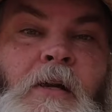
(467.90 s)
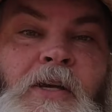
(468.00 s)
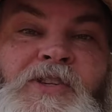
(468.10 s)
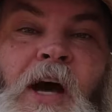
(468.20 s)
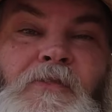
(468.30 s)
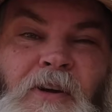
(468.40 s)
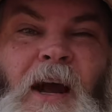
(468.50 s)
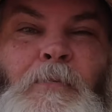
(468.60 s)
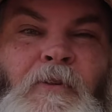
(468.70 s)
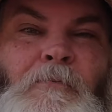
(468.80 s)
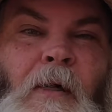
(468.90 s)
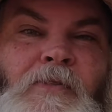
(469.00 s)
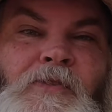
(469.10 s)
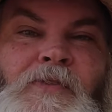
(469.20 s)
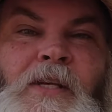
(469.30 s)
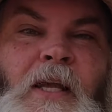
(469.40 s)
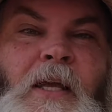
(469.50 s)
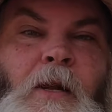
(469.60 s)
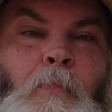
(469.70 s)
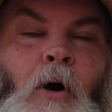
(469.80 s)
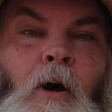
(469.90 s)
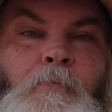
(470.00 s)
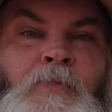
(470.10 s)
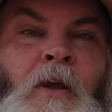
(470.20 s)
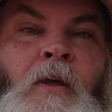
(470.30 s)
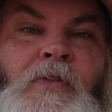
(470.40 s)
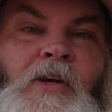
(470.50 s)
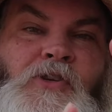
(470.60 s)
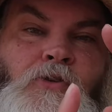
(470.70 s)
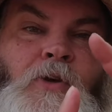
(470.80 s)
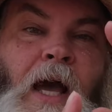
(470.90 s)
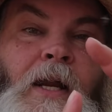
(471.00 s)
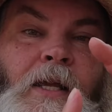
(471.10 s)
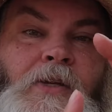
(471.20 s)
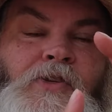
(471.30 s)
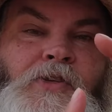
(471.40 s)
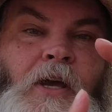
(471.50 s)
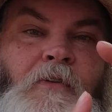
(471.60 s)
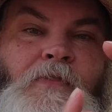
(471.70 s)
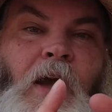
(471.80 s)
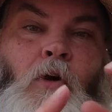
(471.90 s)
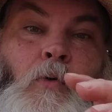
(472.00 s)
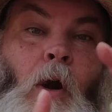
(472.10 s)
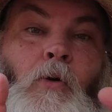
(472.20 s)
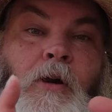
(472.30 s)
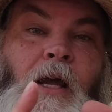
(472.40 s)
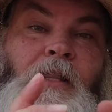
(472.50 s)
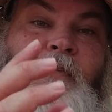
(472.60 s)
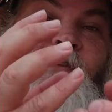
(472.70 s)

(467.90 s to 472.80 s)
is, after a couple of months of sitting in a pot, those little cuttings have now grown and they've